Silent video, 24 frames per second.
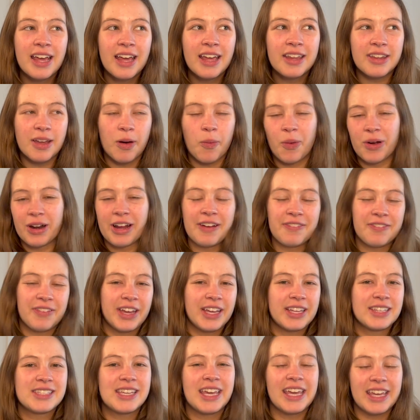than what I've
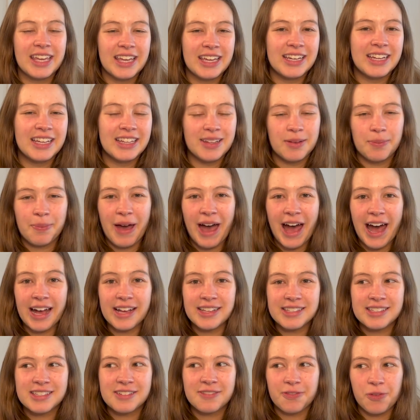like taken in the
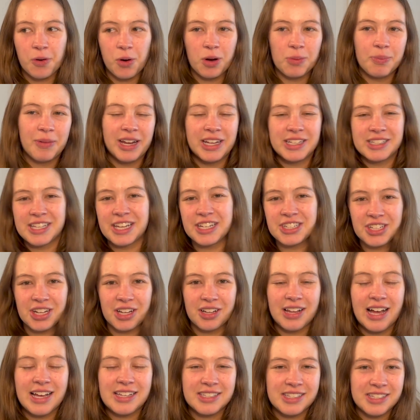past for meditation
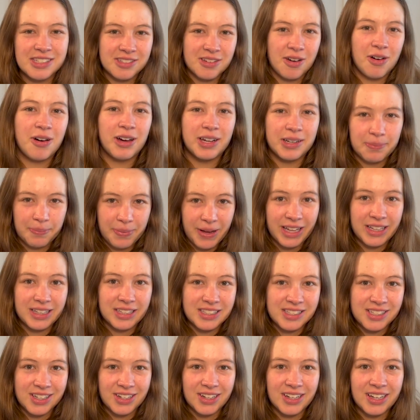classes on
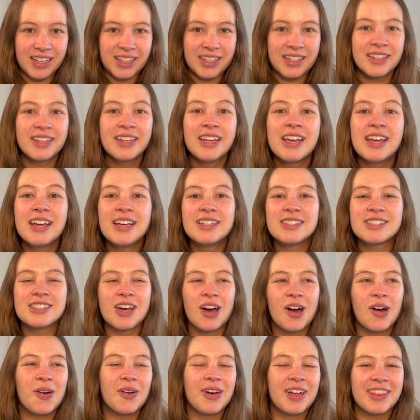Peloton.
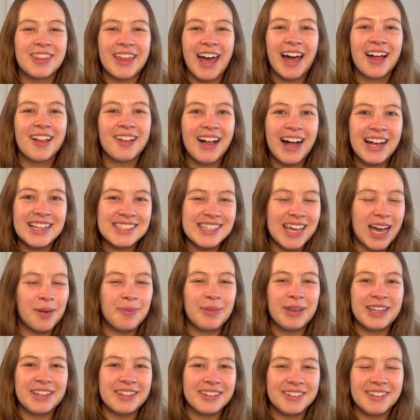So that class, I
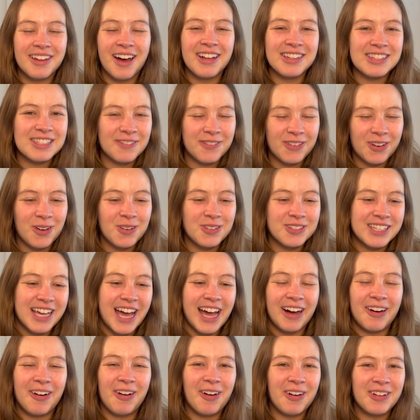mean, not difficult
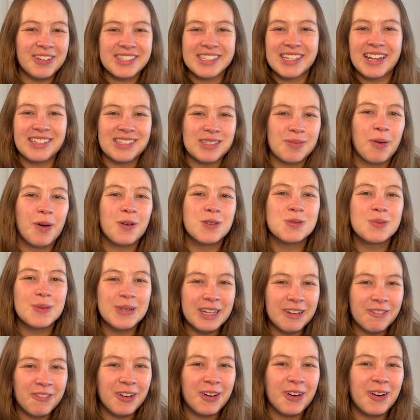at all. It's not supposed to be
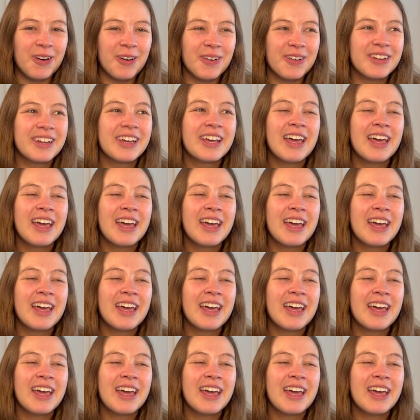difficult.